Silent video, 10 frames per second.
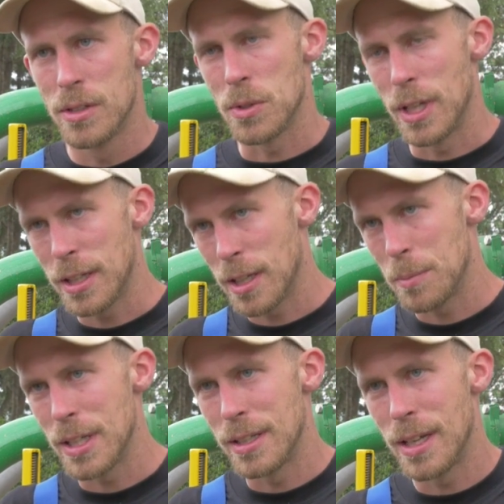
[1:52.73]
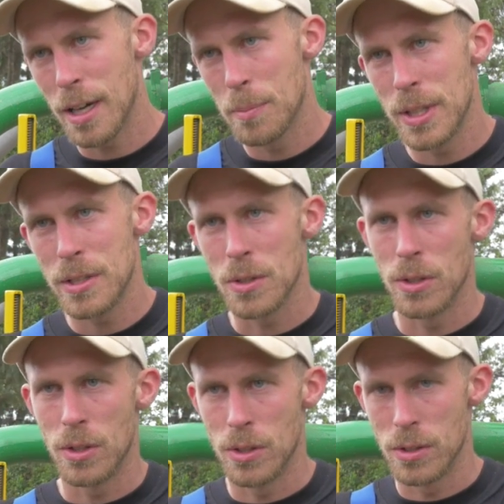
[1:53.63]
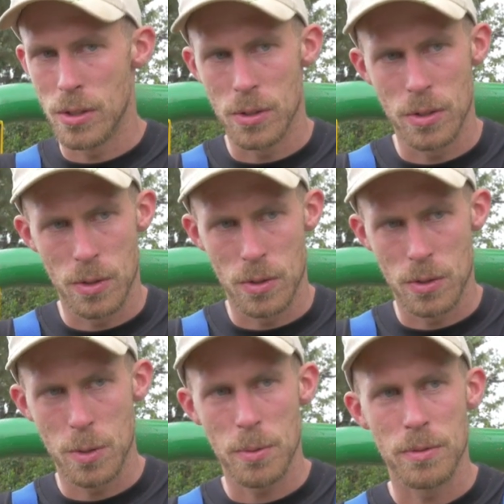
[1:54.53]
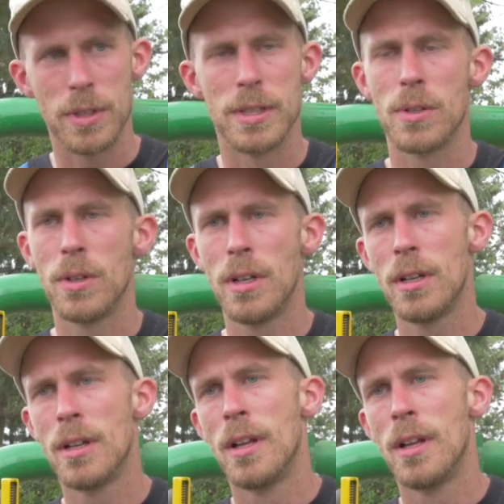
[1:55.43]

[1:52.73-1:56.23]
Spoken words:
so that can be a dark pit or on top of the soil.